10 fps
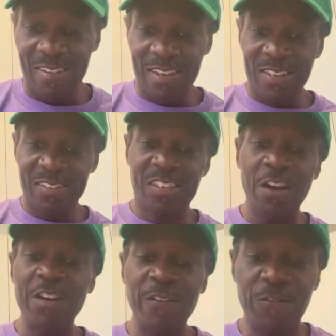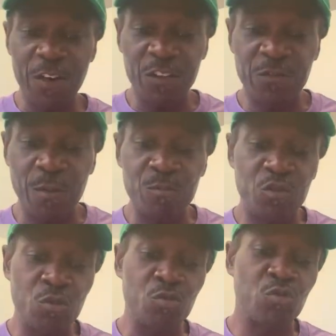Security footage from
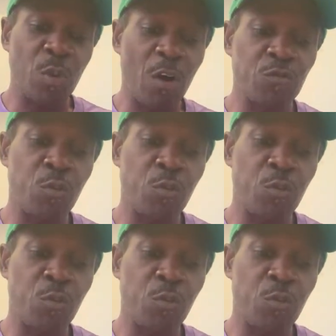June 12,